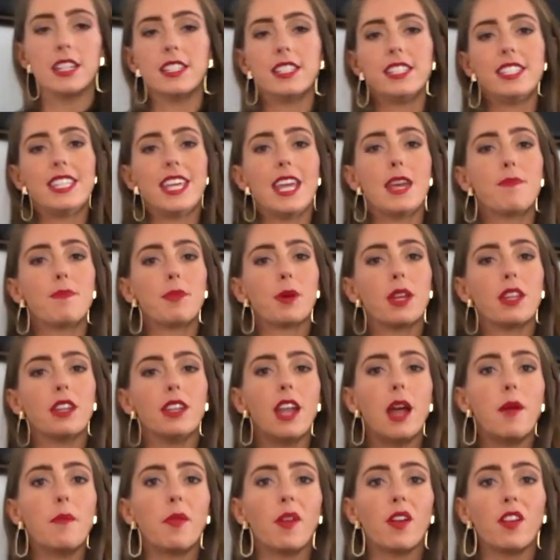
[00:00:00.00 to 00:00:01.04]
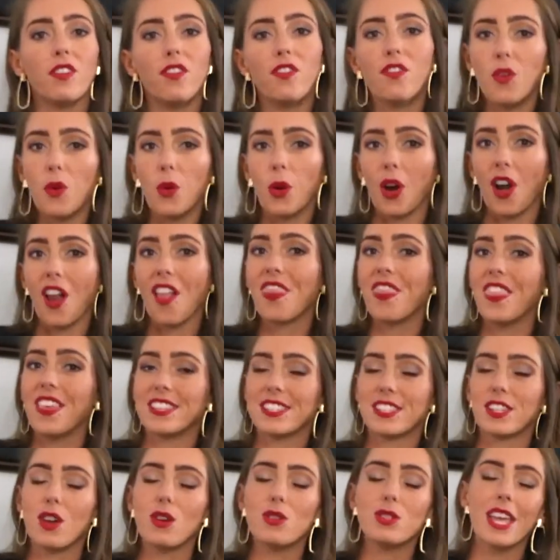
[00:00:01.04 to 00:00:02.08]
Tip number 4. This
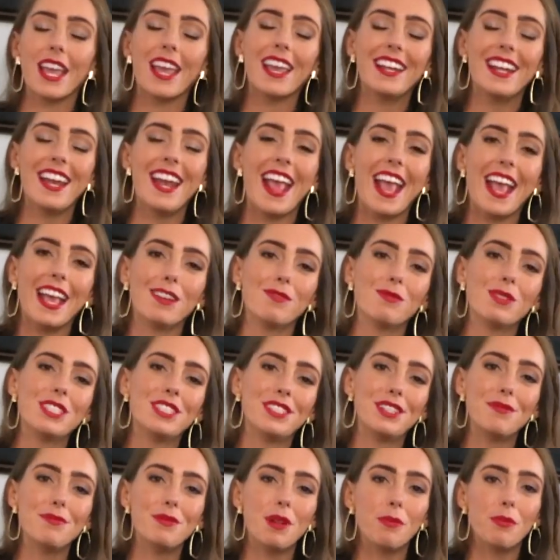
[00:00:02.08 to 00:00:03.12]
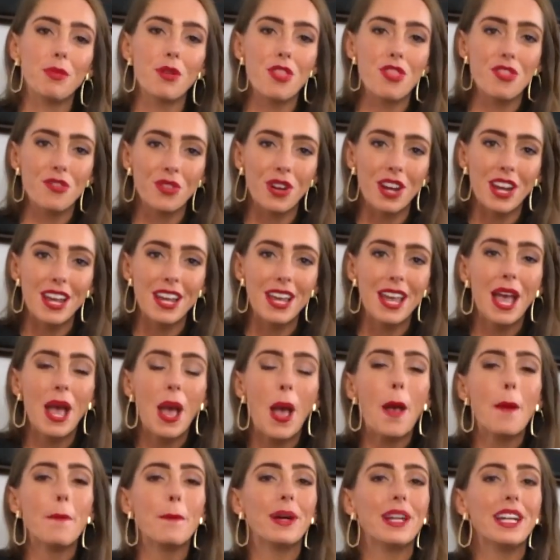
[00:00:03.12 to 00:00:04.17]
goes hand in hand with tip number 3,
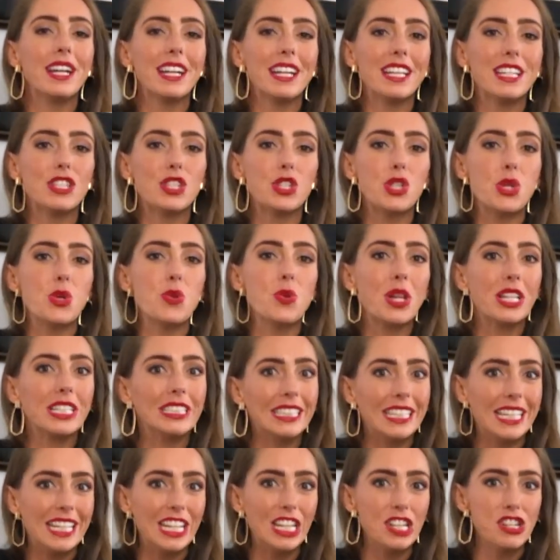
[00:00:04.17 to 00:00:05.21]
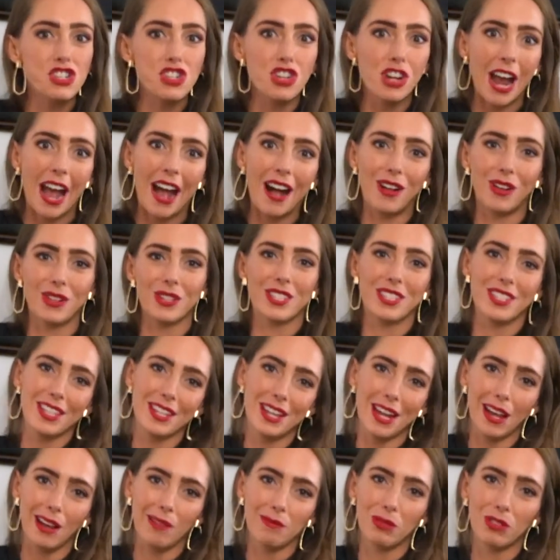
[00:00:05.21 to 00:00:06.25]
but it is to clean your house the
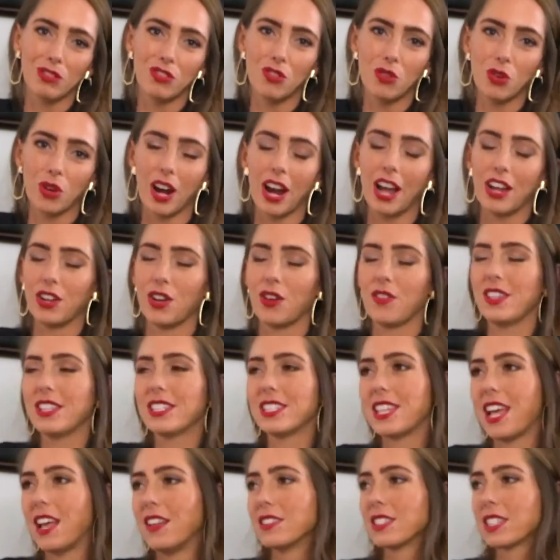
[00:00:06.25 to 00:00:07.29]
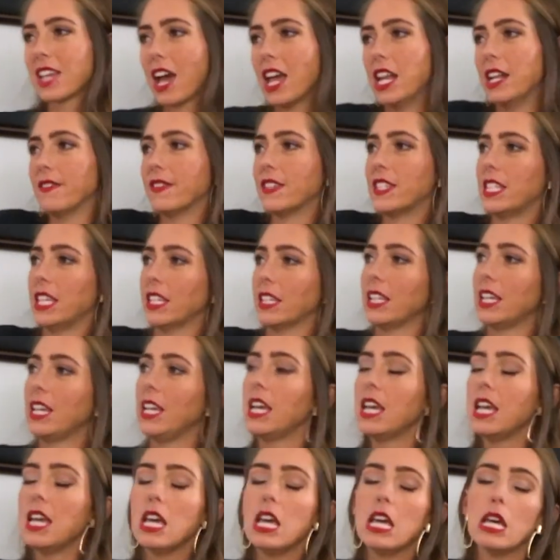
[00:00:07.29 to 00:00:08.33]
day before. I know this sounds kind of silly,
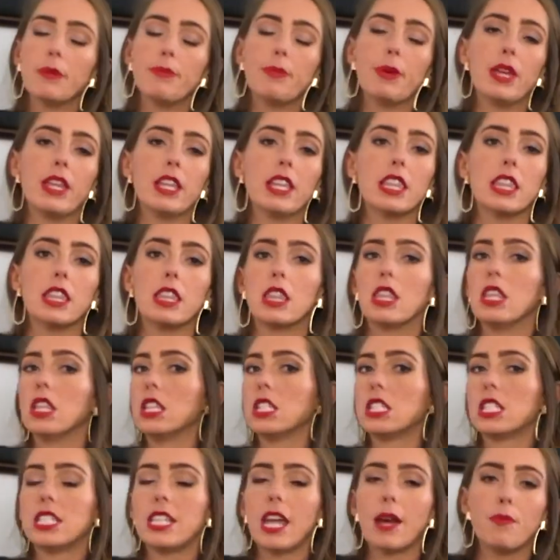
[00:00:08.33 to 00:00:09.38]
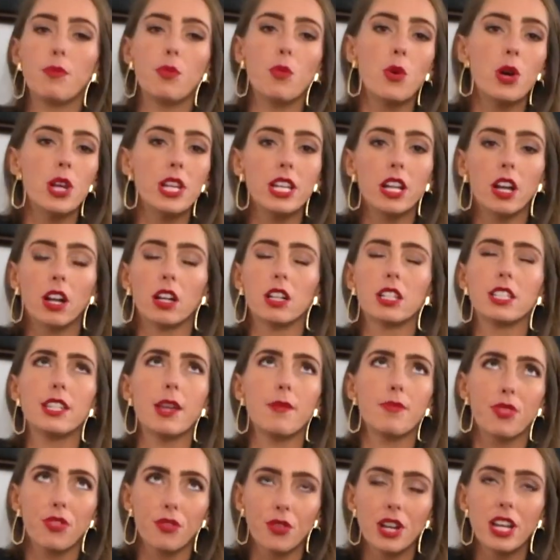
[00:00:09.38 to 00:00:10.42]
but step 1 or
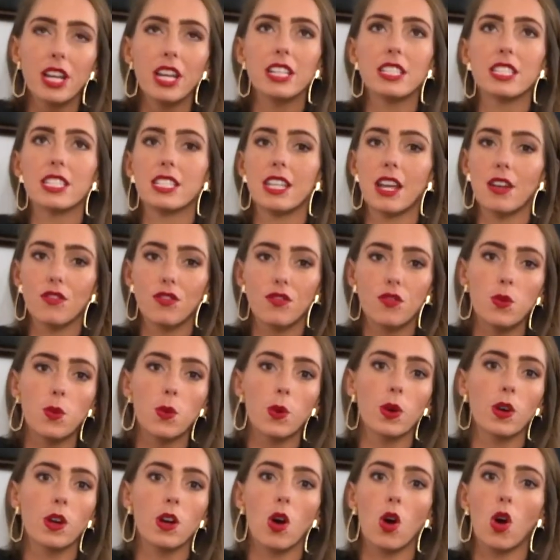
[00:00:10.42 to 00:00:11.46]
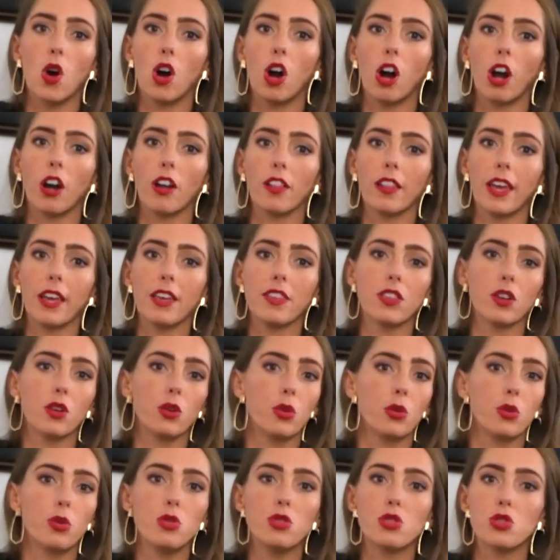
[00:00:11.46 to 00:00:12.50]
step 3 and step 4 are like the
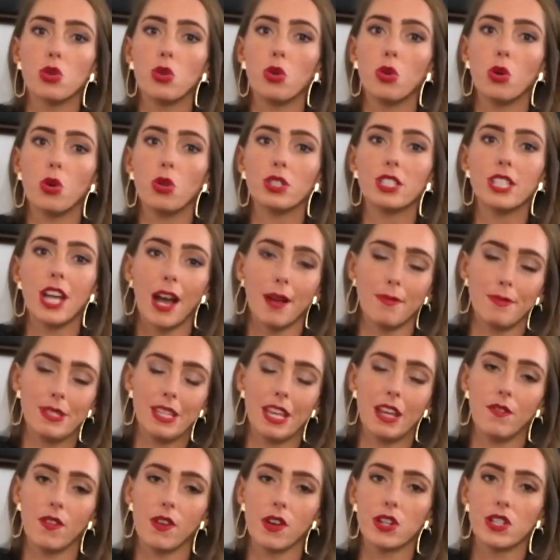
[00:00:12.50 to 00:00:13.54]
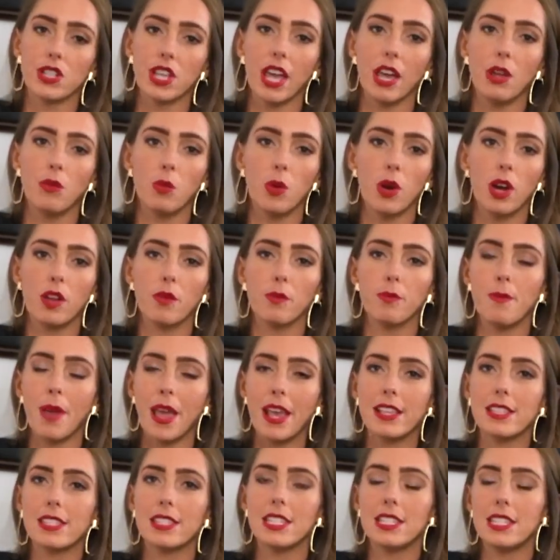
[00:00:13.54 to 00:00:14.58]
crucial time savers and what
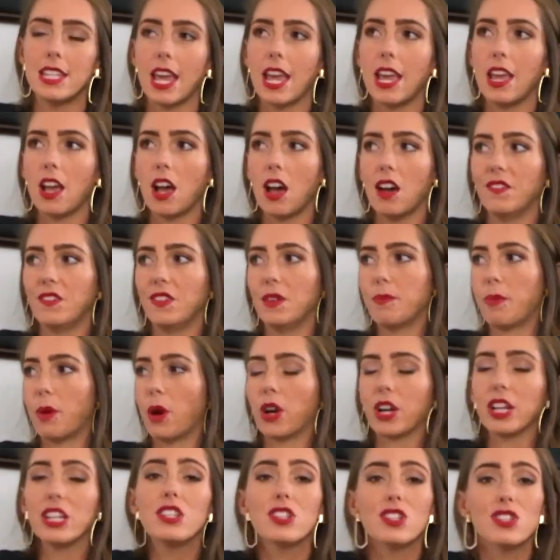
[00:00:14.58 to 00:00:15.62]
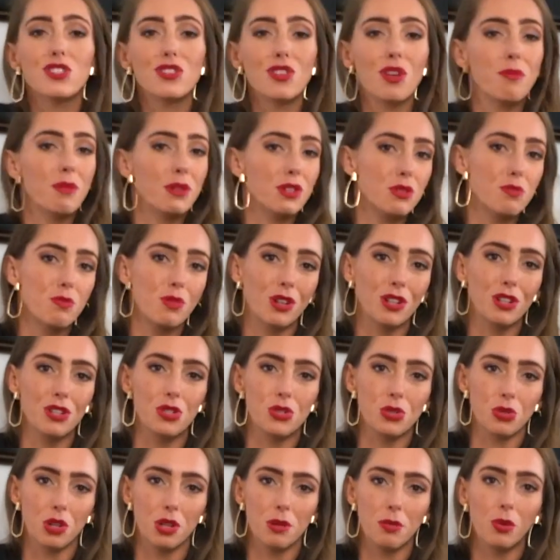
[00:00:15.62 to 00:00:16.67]
makes the day of the party so much more
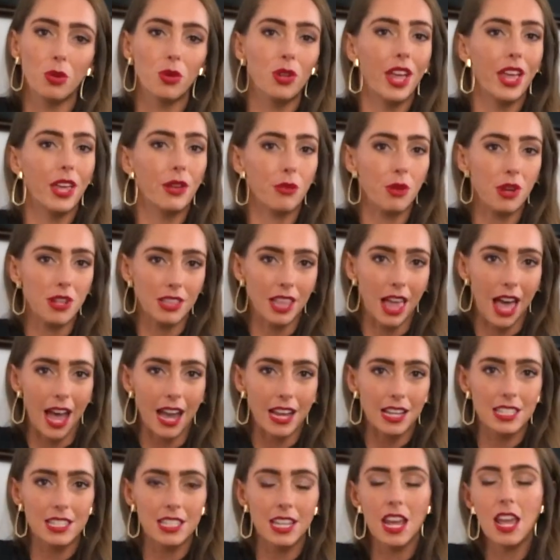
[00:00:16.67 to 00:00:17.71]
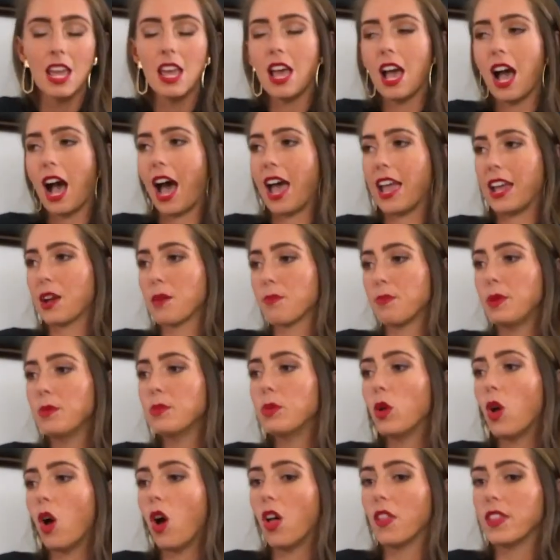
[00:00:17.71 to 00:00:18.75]
enjoyable and relaxed. I hear people
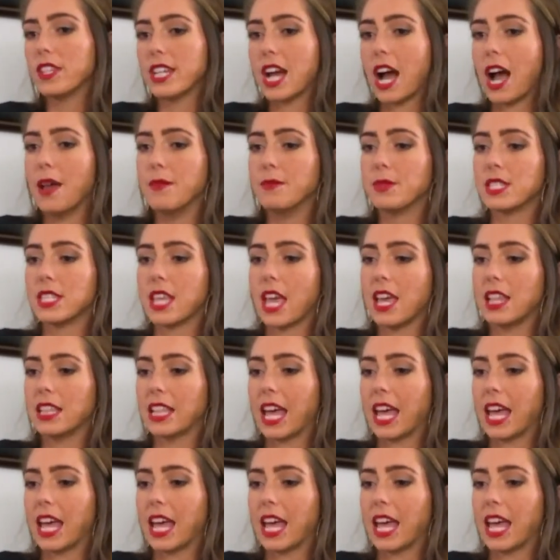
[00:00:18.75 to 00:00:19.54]
all the time say